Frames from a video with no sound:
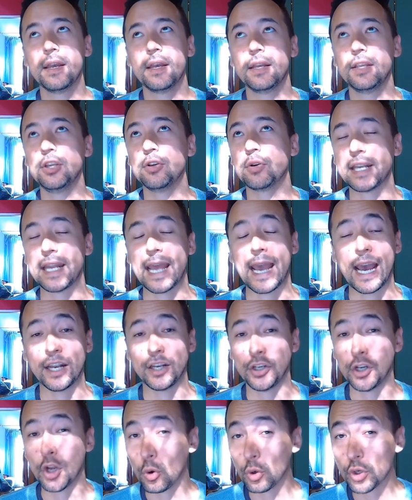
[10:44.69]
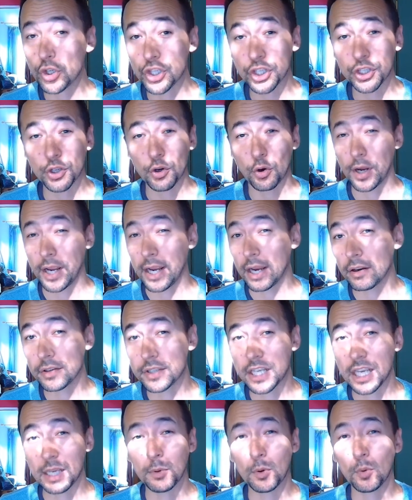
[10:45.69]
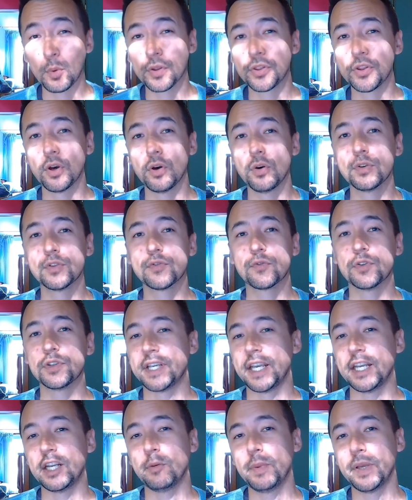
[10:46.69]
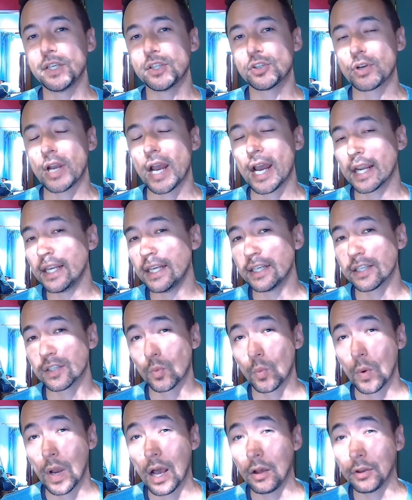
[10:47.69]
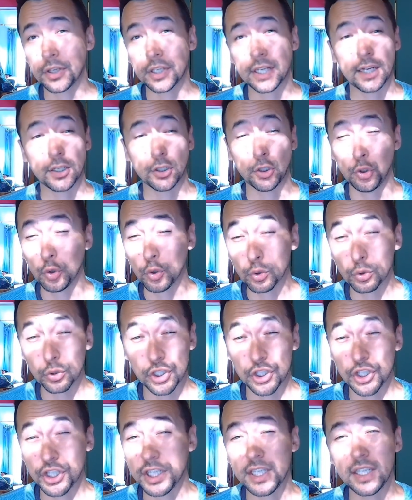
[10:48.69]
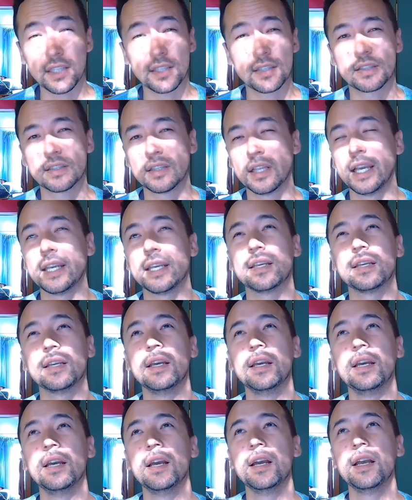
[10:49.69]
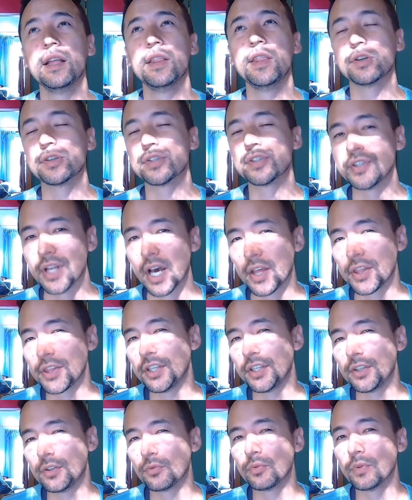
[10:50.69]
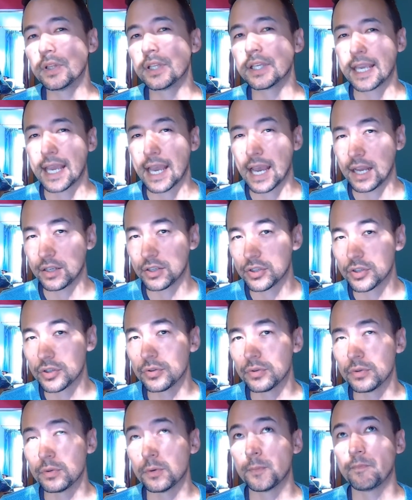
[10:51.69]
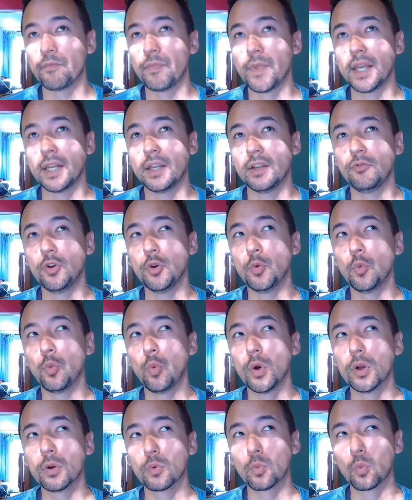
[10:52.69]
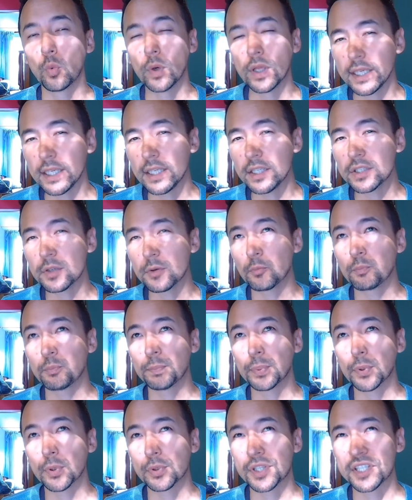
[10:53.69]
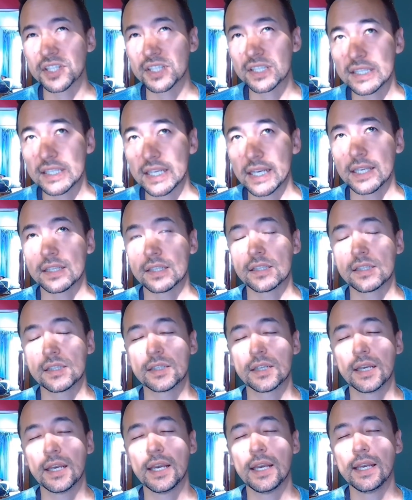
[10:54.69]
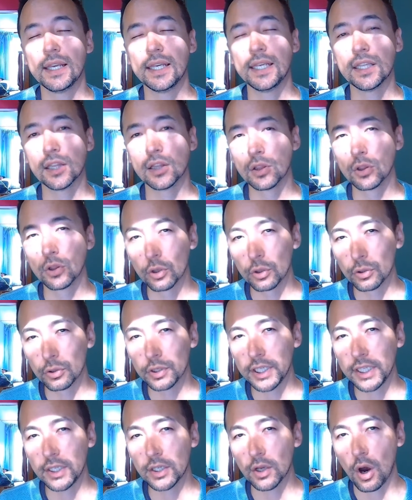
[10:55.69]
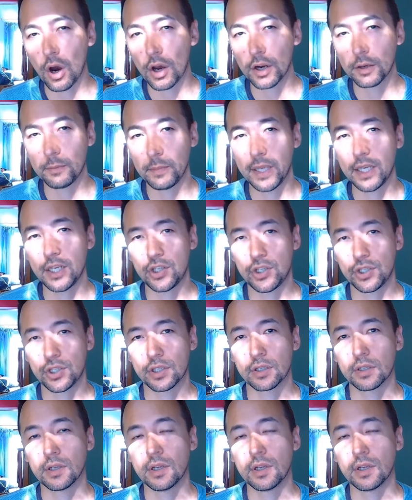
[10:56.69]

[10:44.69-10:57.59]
you can add Notion or Airtable with those for database tracking as well. You can add Google Sheets. Like, there's nothing you really can't do. And if you were willing to persist in learning automation,